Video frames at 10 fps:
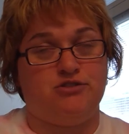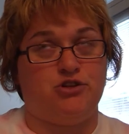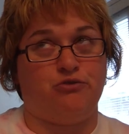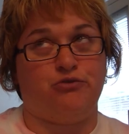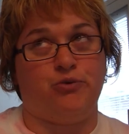
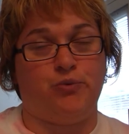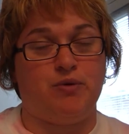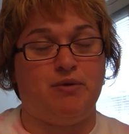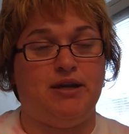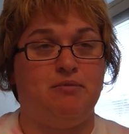So for
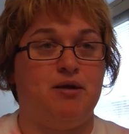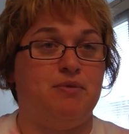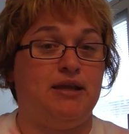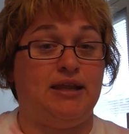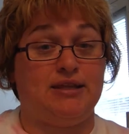women, it might
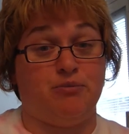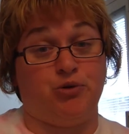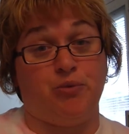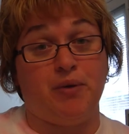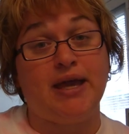be let them
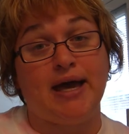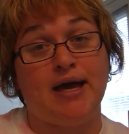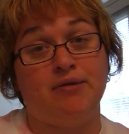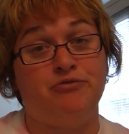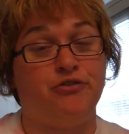put on makeup.